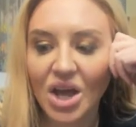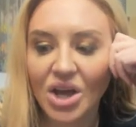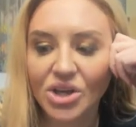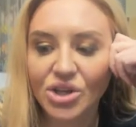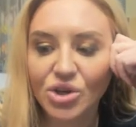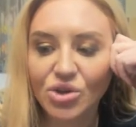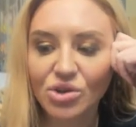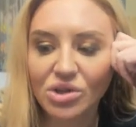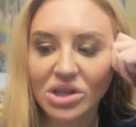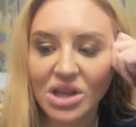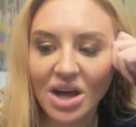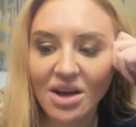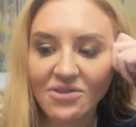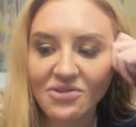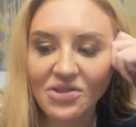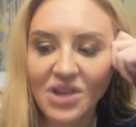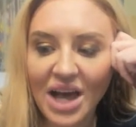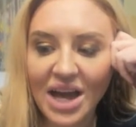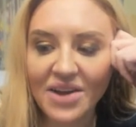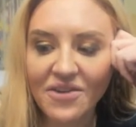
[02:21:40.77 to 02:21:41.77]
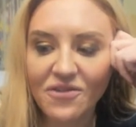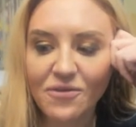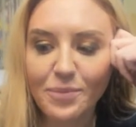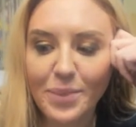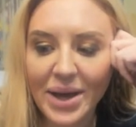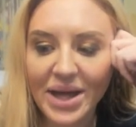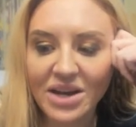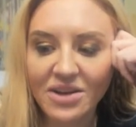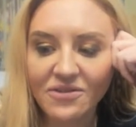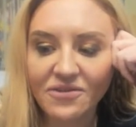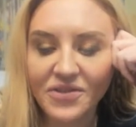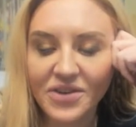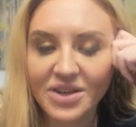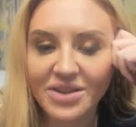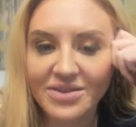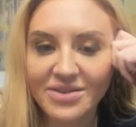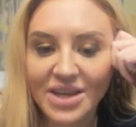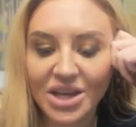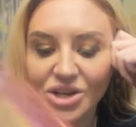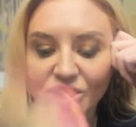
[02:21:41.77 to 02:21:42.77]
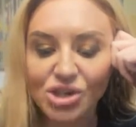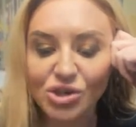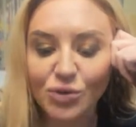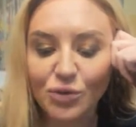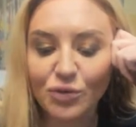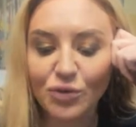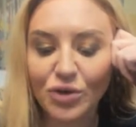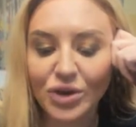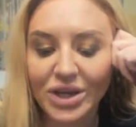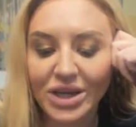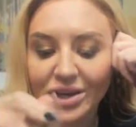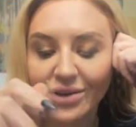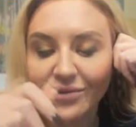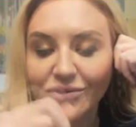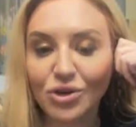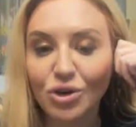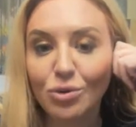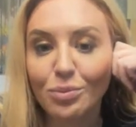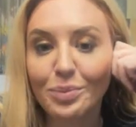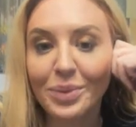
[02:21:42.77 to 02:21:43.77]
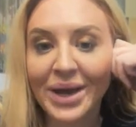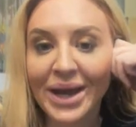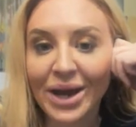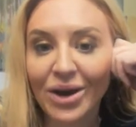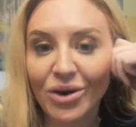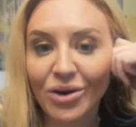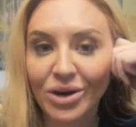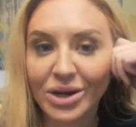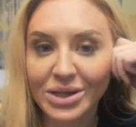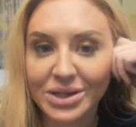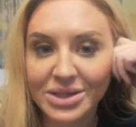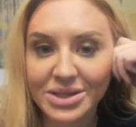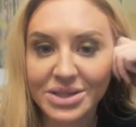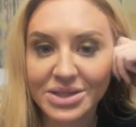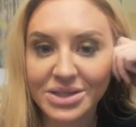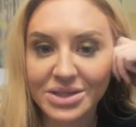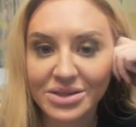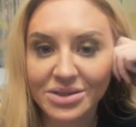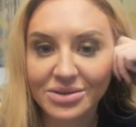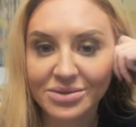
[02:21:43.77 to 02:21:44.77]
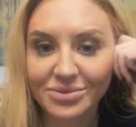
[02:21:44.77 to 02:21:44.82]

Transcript: Your love life benefits as you forgive your parents.